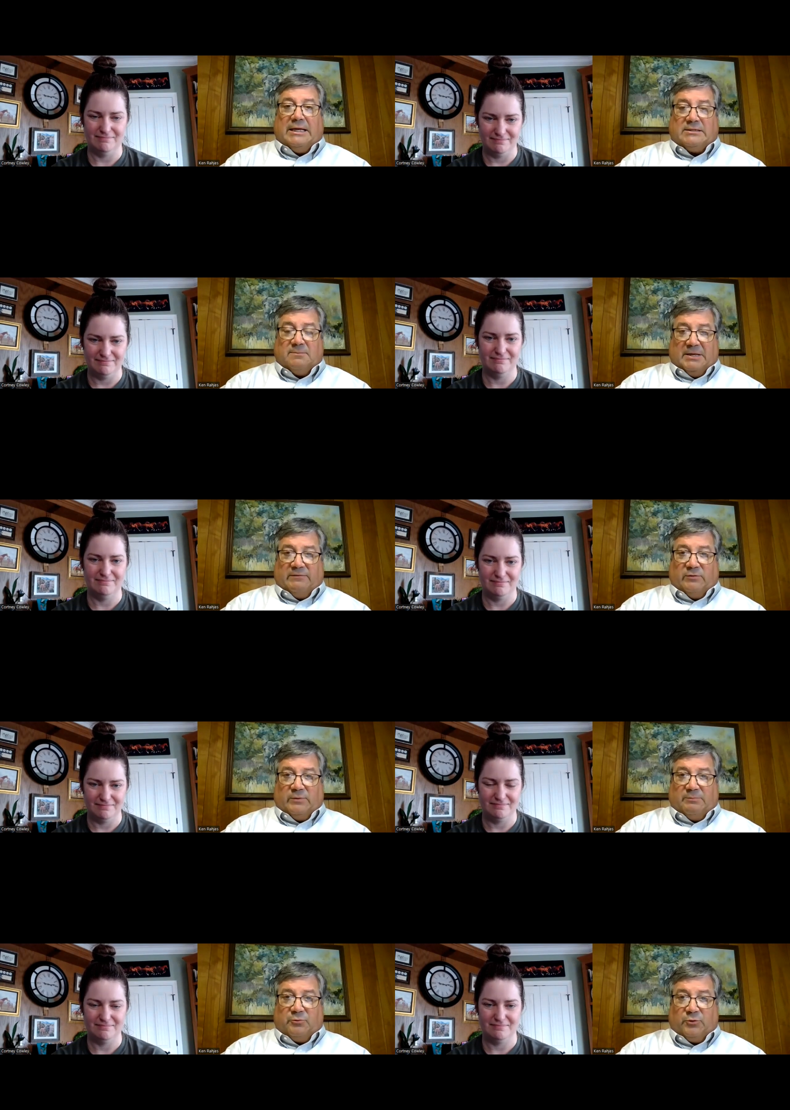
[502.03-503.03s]
Speaker 1: It's a bit of a
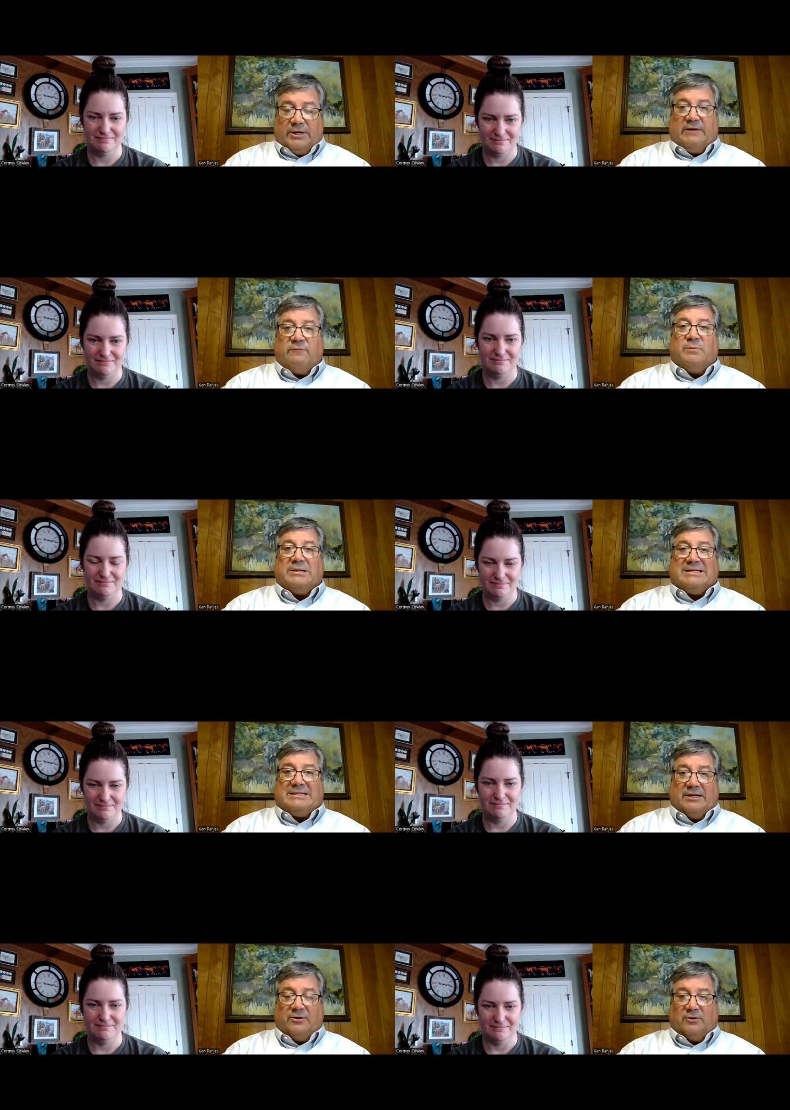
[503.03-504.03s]
reprieve, but
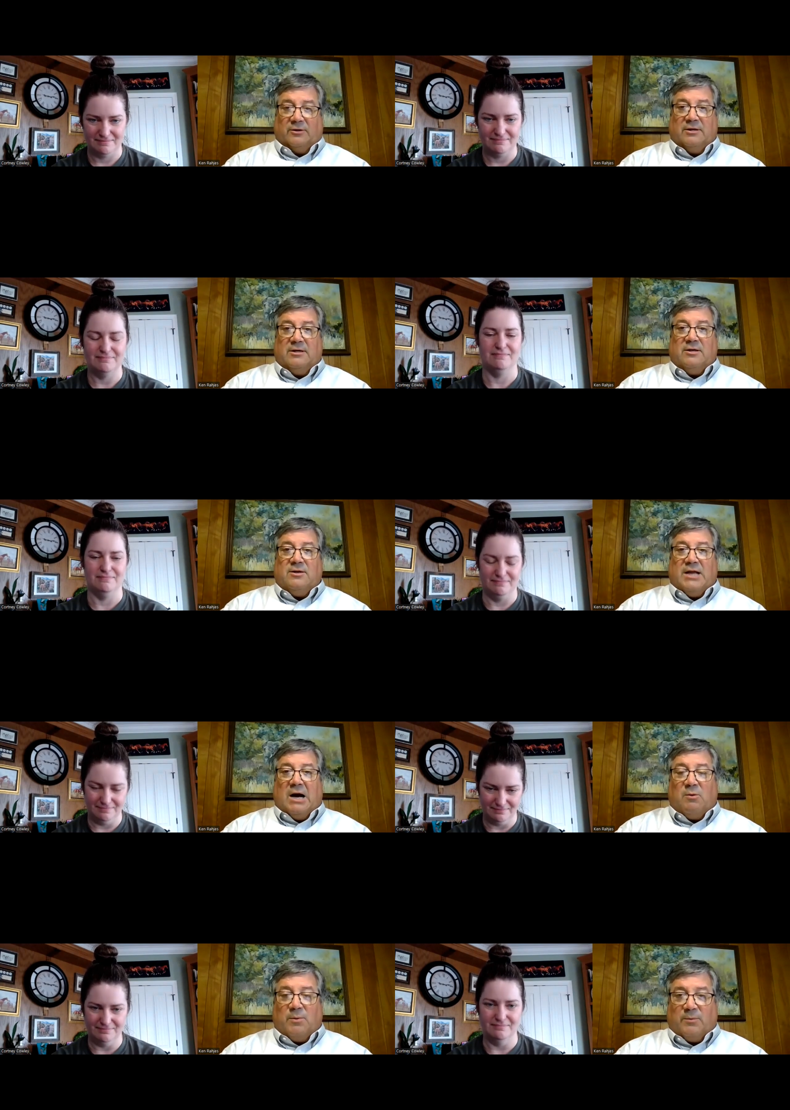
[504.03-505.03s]
still
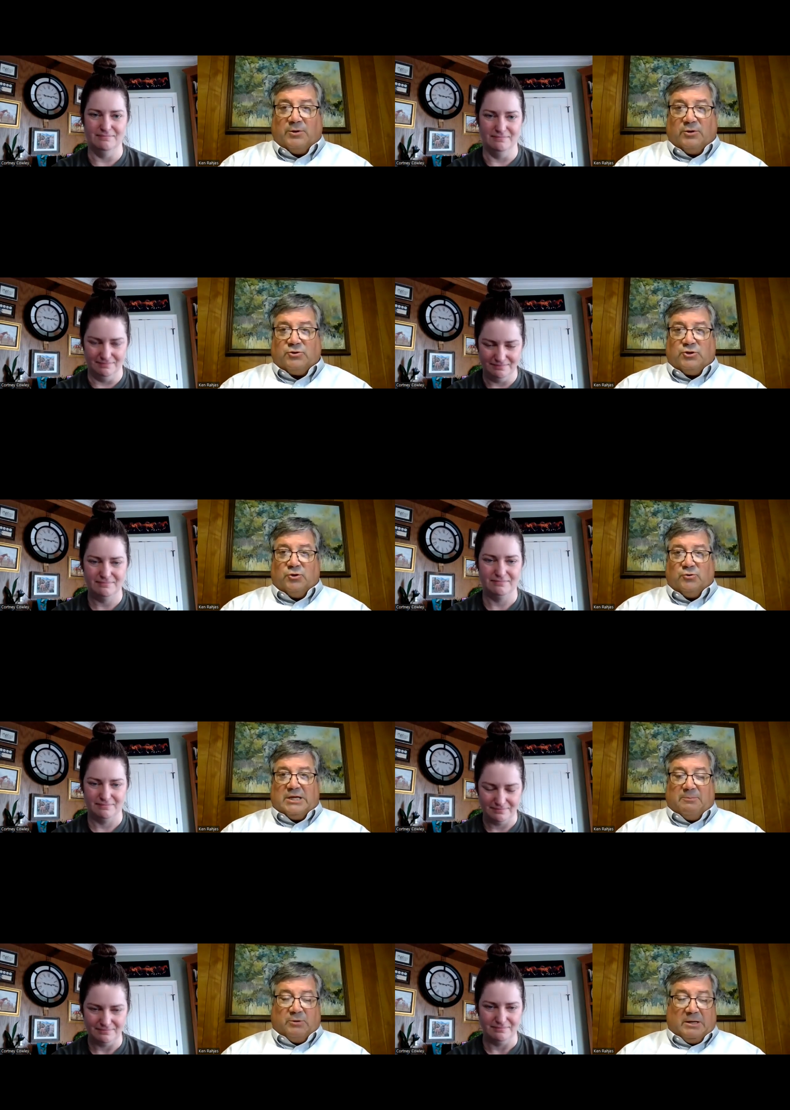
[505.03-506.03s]
not what we were used to,
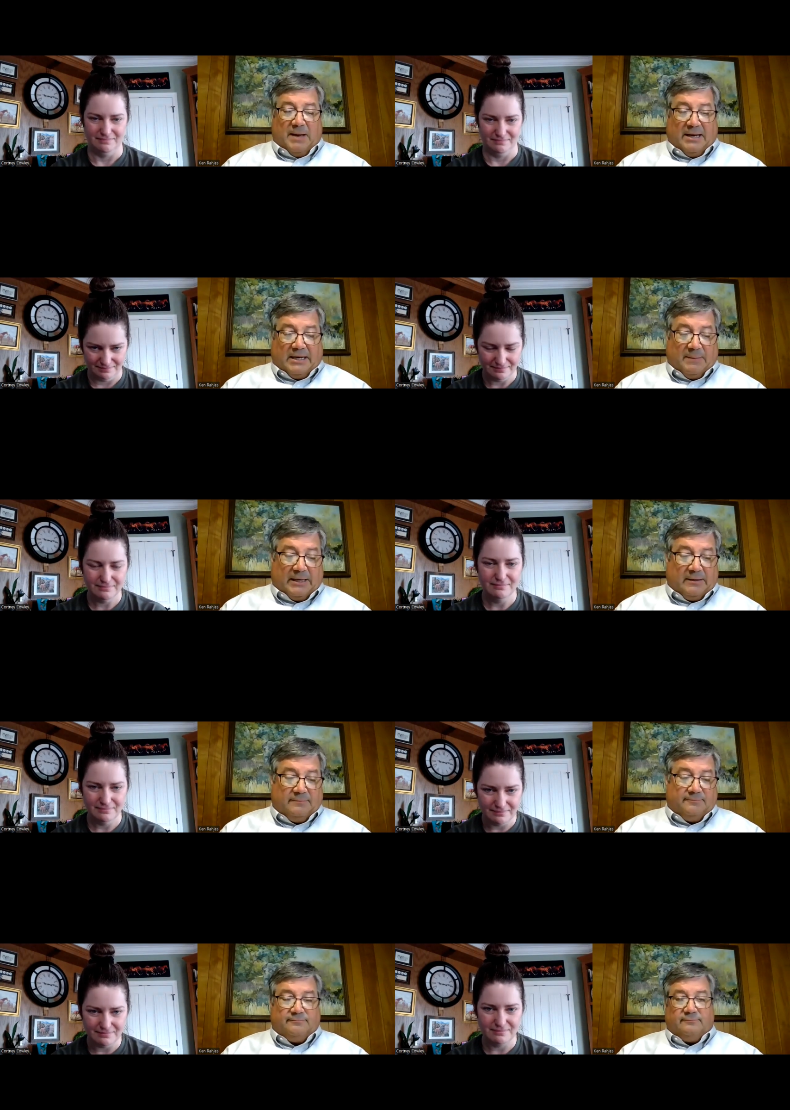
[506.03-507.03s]
say, pre pandemic.
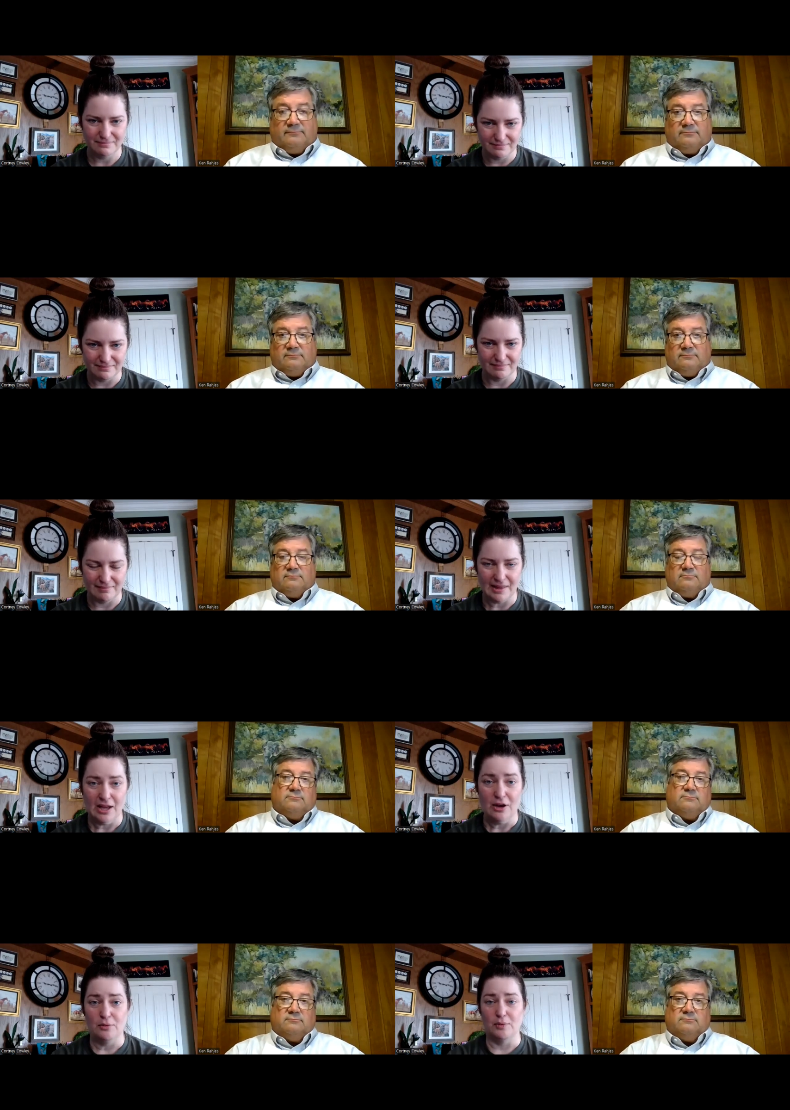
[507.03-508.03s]

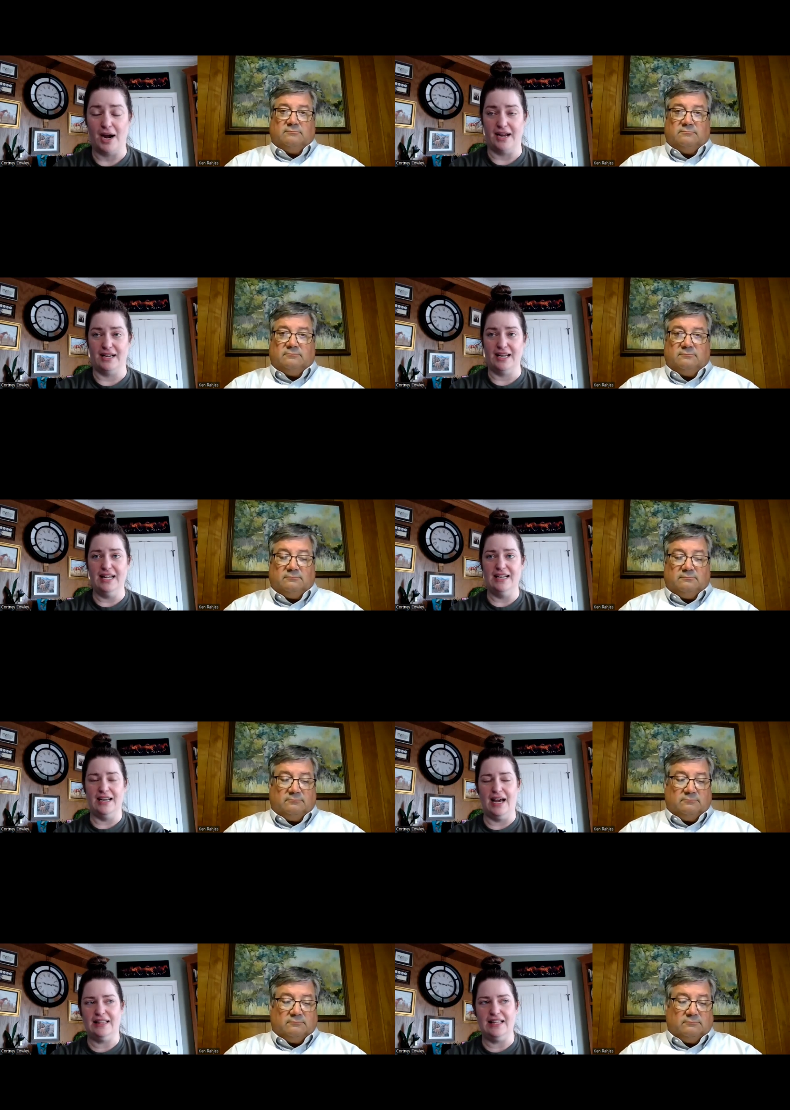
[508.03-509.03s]
Speaker 2: Right.
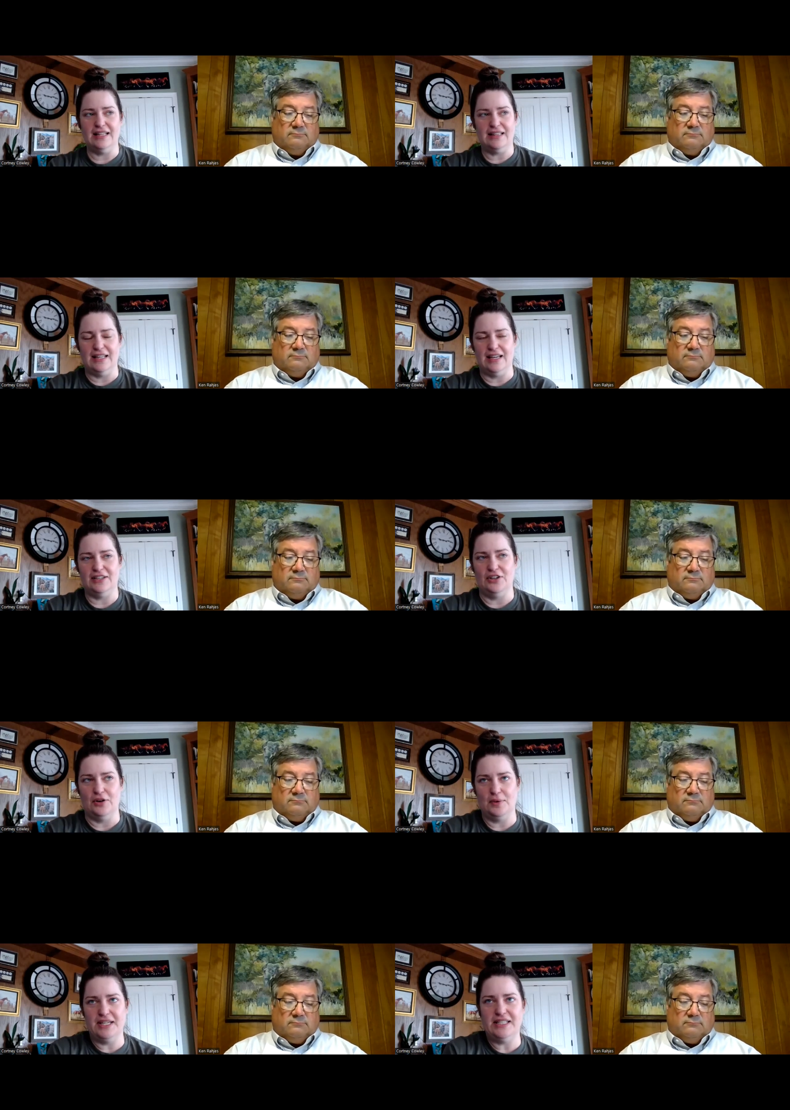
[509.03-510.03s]
And I think that, you
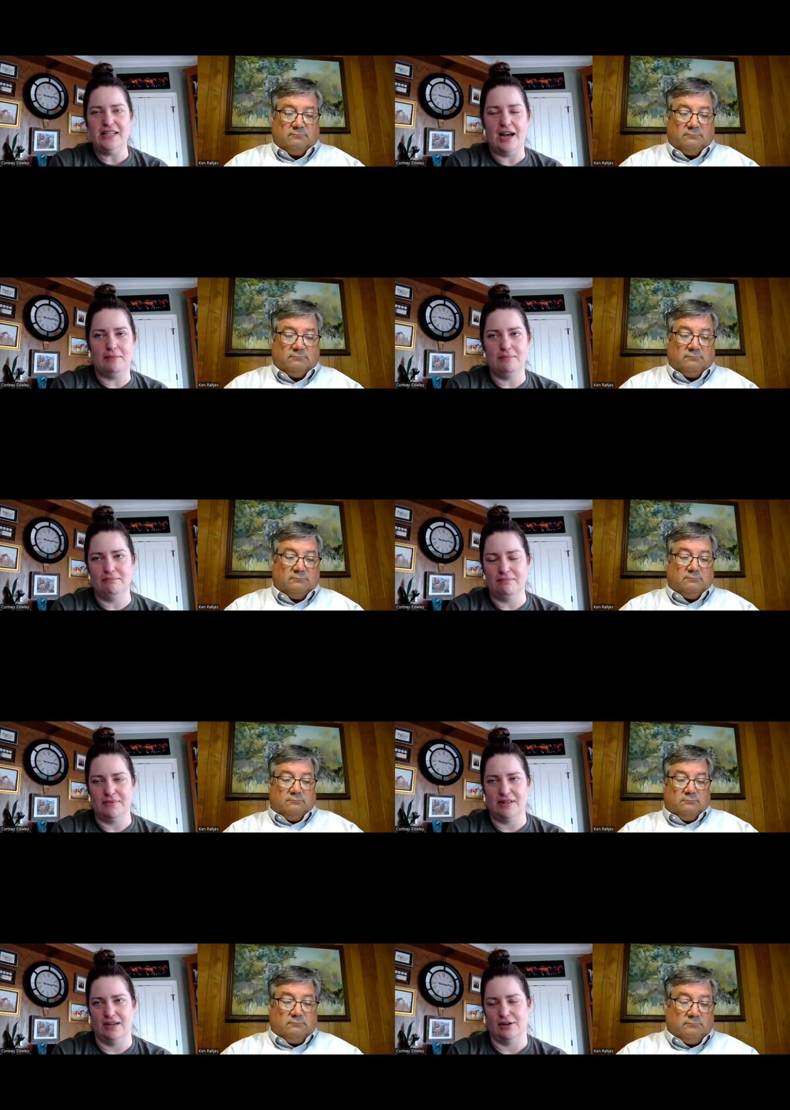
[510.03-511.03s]
know, anytime
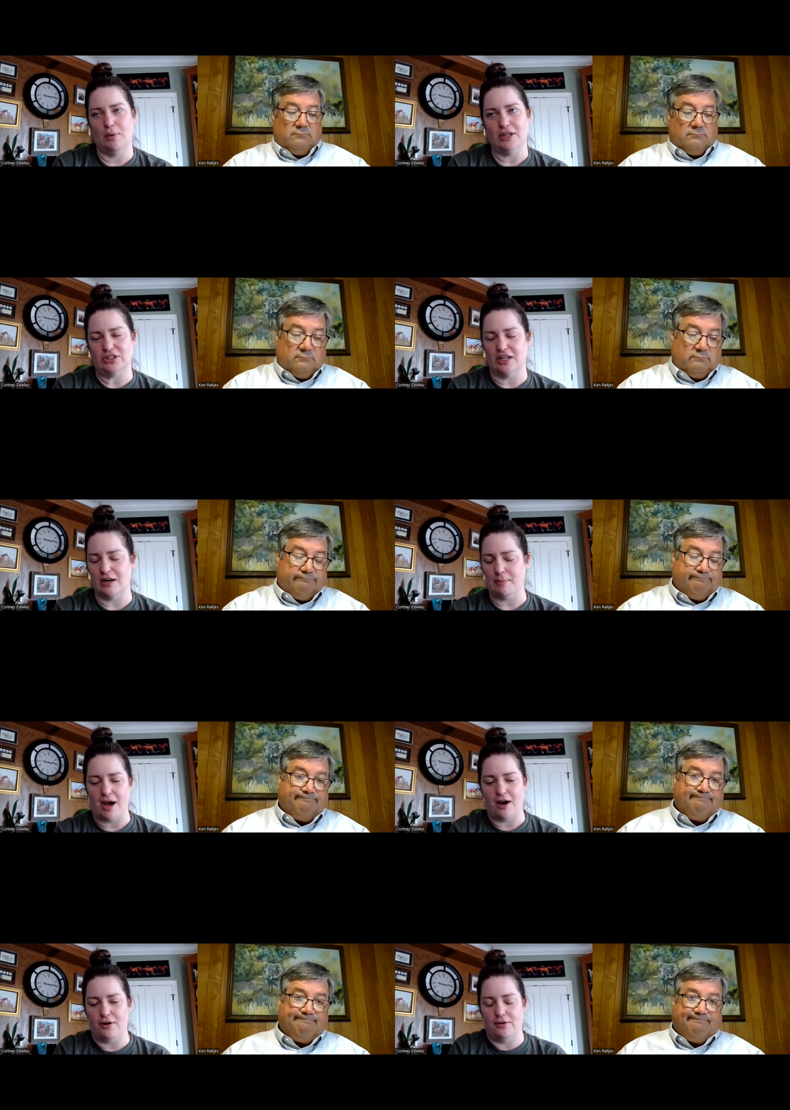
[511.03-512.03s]
a question
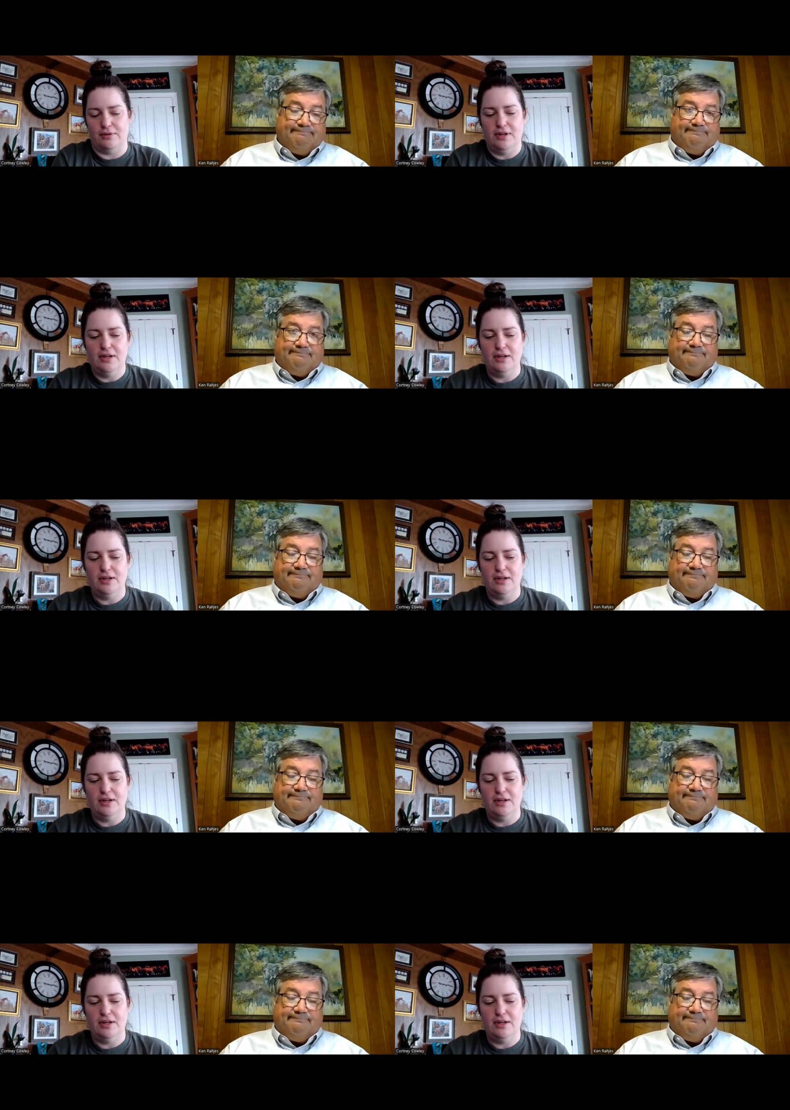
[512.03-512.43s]
about